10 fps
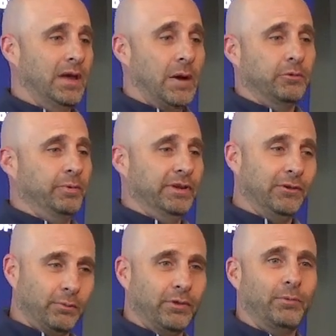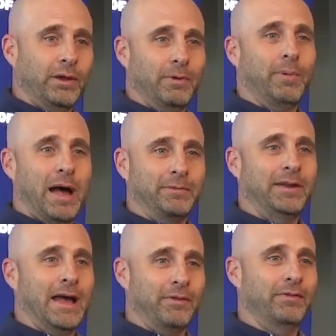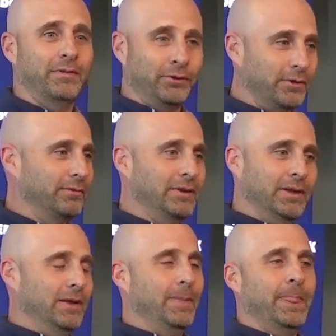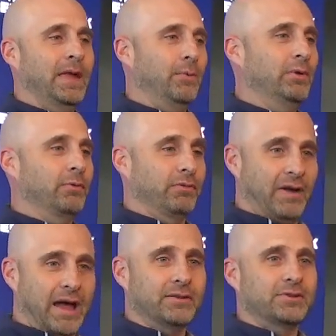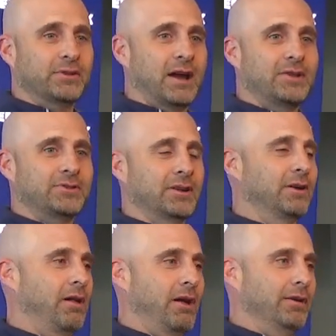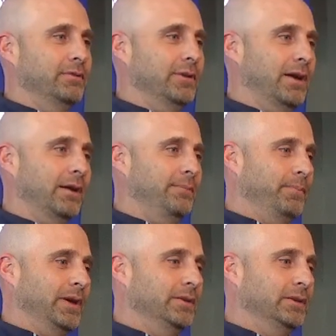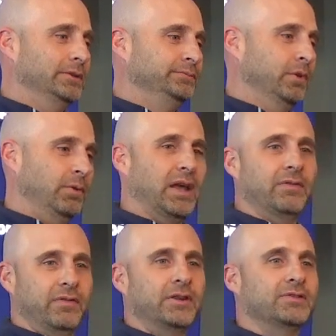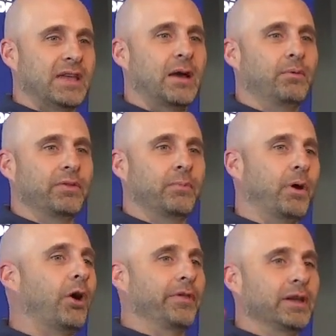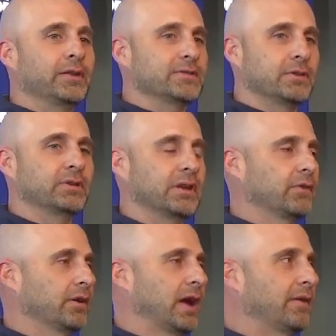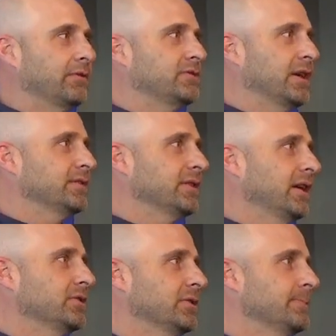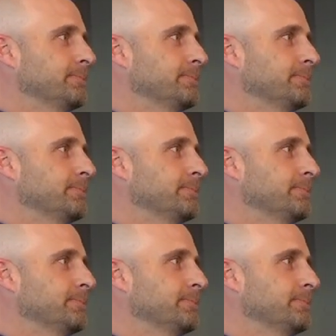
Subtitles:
I was pleased with the way we popped it down the field and we were fighting and scratching and clawing. But we got to finish that with the ball in the end zone to give our guys a chance to catch it.